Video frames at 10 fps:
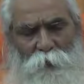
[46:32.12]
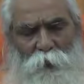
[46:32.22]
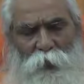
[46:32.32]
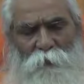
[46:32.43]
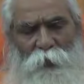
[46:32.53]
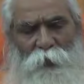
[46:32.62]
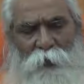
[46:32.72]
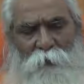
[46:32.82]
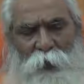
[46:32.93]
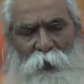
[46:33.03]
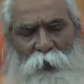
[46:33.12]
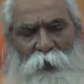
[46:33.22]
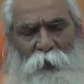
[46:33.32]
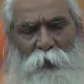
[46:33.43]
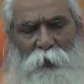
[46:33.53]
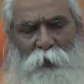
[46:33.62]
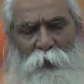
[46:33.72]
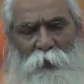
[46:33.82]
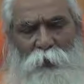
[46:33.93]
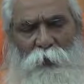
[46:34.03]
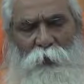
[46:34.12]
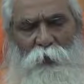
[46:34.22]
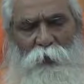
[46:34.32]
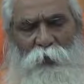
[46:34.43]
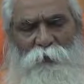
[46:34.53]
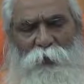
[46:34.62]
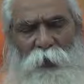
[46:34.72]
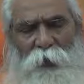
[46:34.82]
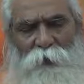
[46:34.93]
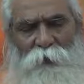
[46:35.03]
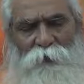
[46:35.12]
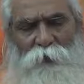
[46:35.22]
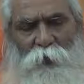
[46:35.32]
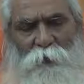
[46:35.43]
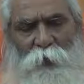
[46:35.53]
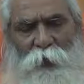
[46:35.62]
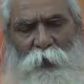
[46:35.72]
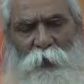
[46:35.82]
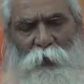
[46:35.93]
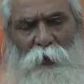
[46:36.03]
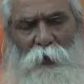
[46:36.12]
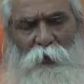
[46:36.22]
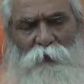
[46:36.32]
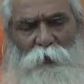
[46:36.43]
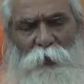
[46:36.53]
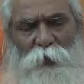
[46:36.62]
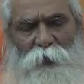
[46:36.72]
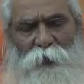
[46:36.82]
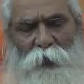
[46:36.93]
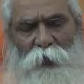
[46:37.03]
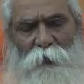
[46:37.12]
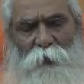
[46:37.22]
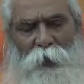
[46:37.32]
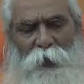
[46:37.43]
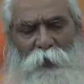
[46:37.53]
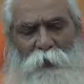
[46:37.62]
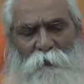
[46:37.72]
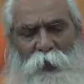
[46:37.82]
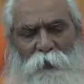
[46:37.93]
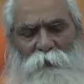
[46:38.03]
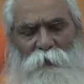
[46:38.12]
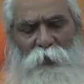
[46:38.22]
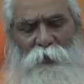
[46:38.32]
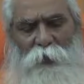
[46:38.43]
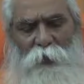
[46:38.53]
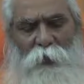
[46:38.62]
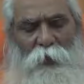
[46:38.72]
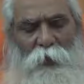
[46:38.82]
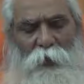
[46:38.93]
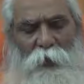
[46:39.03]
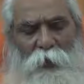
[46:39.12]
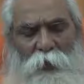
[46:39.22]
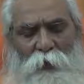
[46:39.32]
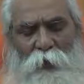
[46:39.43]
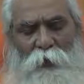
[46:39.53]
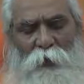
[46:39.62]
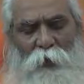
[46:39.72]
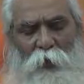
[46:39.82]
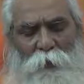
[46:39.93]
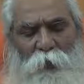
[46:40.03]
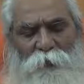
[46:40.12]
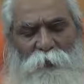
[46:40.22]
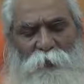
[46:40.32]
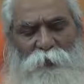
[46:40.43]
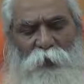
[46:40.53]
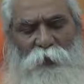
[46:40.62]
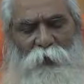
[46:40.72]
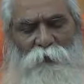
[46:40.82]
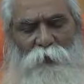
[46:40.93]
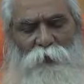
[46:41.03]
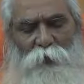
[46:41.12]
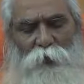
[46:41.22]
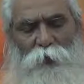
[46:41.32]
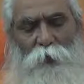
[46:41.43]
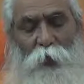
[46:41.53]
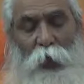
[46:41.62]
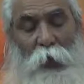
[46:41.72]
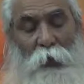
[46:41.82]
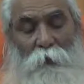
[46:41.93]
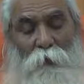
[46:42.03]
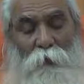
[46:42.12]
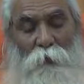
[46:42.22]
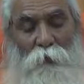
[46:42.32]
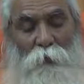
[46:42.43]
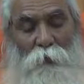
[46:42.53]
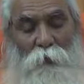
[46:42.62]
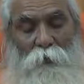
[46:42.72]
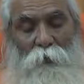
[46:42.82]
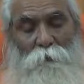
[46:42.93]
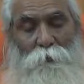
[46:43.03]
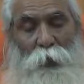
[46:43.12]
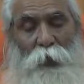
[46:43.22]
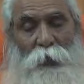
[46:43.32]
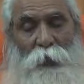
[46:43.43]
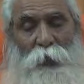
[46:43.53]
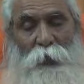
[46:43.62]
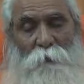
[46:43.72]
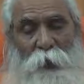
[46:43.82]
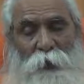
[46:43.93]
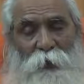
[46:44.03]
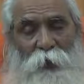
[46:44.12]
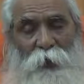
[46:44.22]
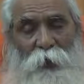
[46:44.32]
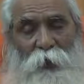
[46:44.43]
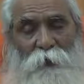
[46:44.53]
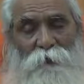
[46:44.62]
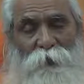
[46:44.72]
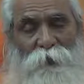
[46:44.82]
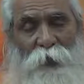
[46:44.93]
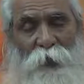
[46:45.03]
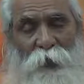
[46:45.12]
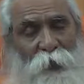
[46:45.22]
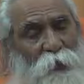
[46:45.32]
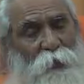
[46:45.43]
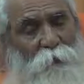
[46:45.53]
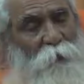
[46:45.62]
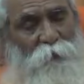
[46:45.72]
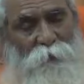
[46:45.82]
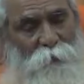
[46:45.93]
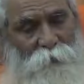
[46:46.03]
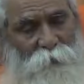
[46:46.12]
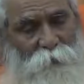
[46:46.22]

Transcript: to give the money to the psychiatrist or medical hospitals and the medical wards and the operation theaters. So you are completely mentally and physically healthy person.